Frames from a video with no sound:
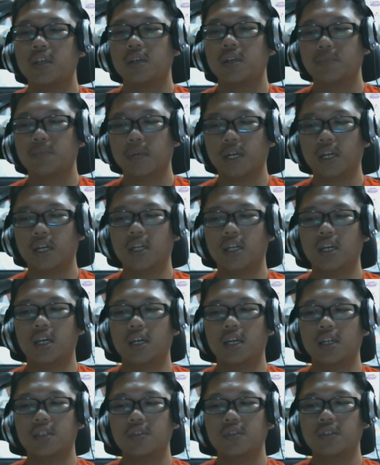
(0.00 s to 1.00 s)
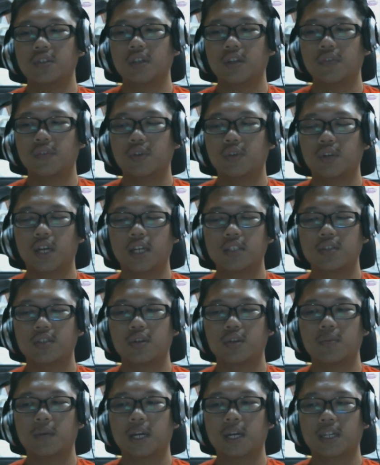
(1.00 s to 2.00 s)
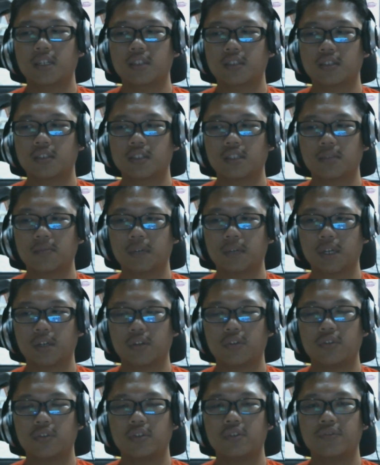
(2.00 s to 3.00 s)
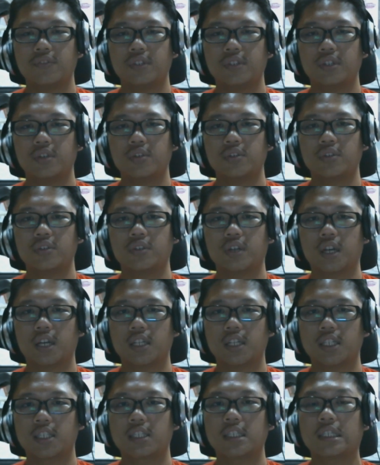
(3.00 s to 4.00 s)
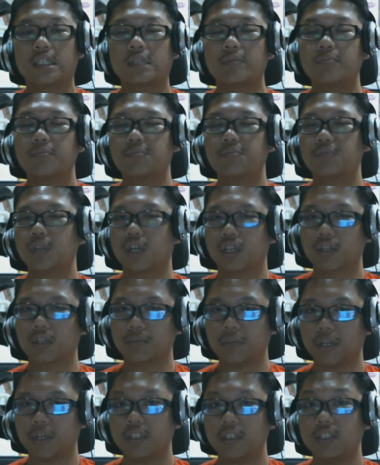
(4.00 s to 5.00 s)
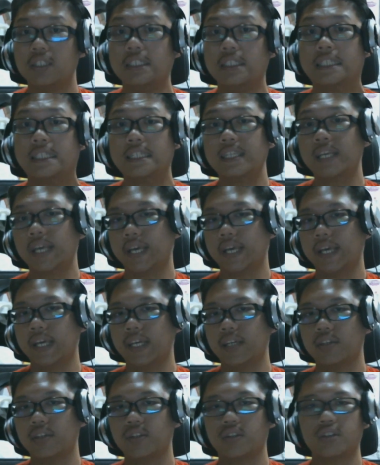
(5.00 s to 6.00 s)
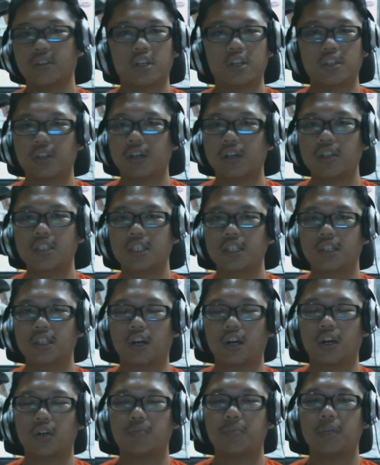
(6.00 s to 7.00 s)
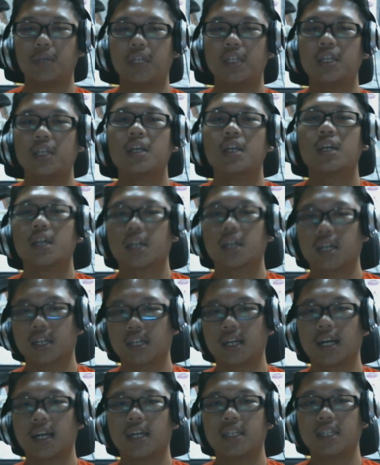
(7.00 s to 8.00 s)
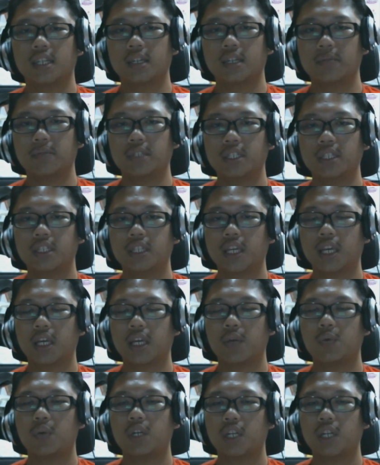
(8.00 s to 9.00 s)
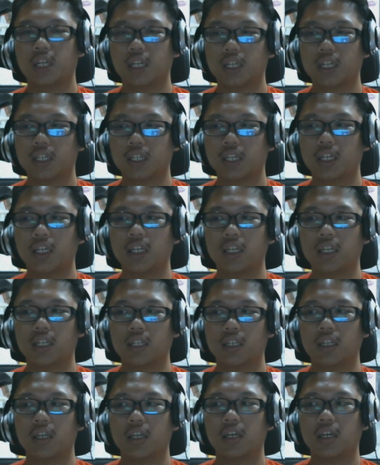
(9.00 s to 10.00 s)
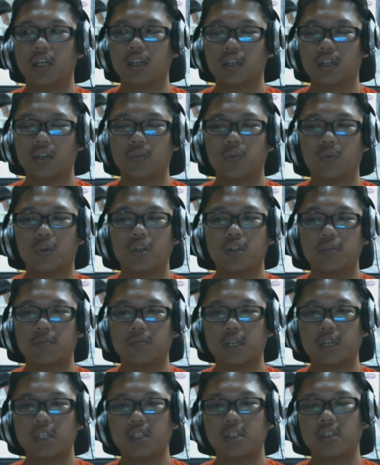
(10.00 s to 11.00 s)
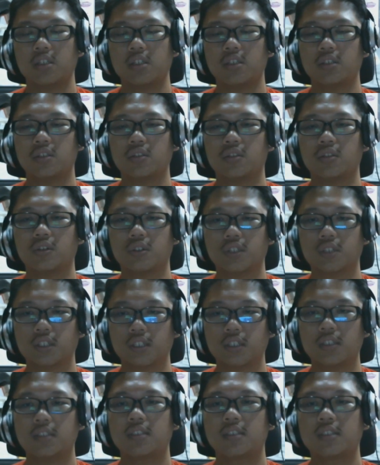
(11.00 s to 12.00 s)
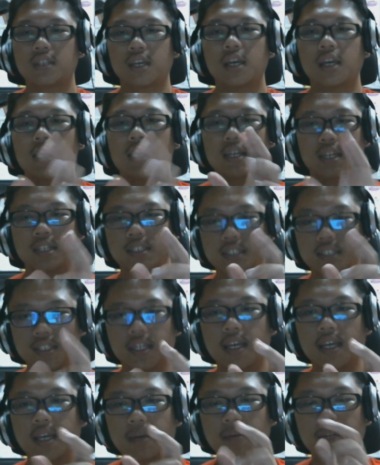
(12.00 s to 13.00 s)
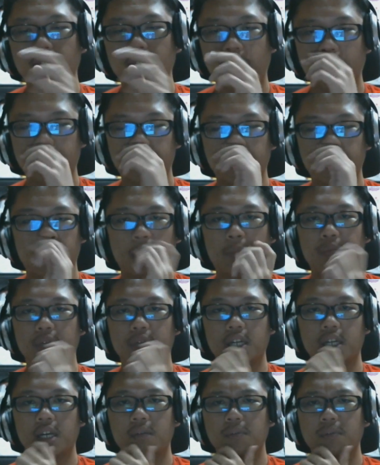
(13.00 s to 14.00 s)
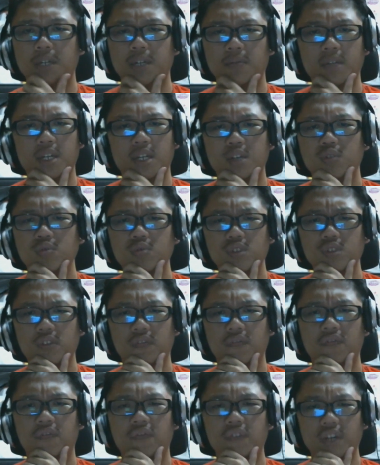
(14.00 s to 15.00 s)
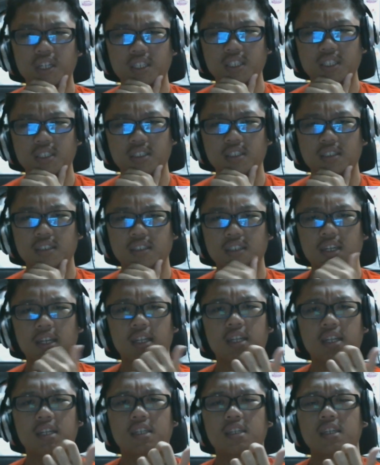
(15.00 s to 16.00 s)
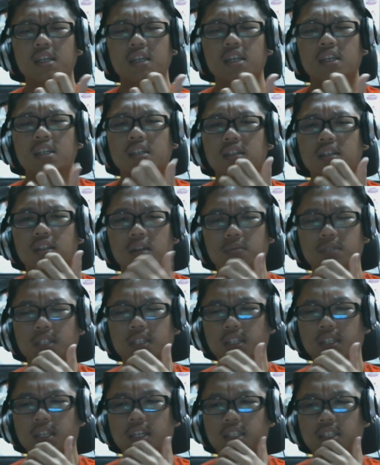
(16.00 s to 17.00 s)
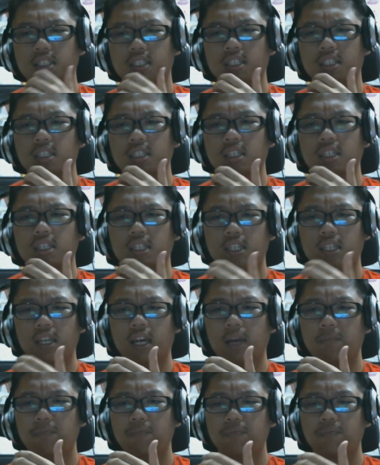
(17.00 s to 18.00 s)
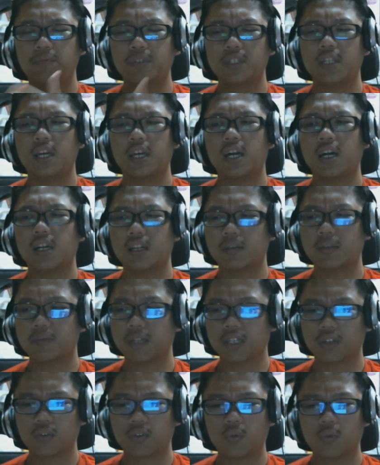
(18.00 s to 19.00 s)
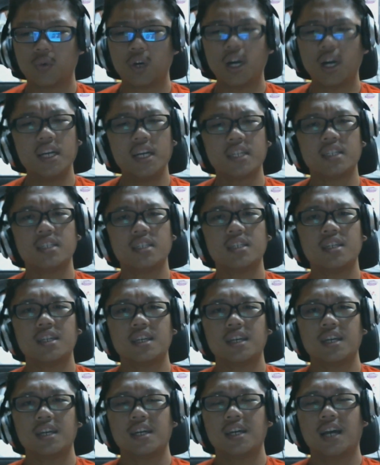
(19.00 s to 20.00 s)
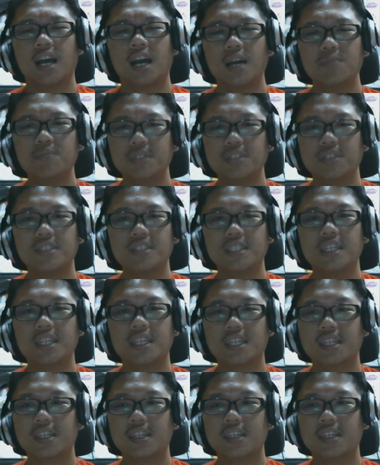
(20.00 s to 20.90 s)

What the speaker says: but if you guys go back to see my older videos, you know, I keep talking about DK, you know, not Donkey Kong, but a guy named DK working in Warner Brothers, you know, his name kept popping up, and I'm like, who the fuck is this guy? Like, you know what I'm saying? Like, he kept me down. I'm like, why? I'm just like,